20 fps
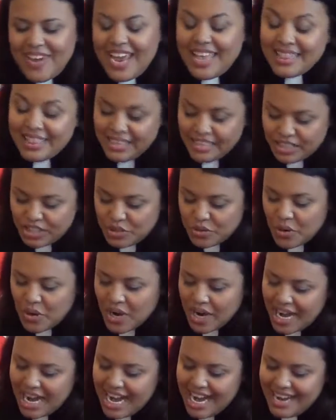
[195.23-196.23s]
In the
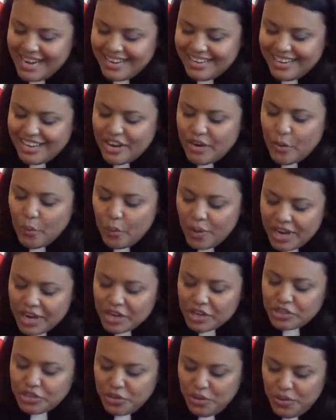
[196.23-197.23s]
story,
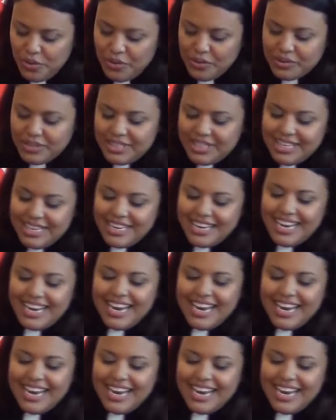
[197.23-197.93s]
we are told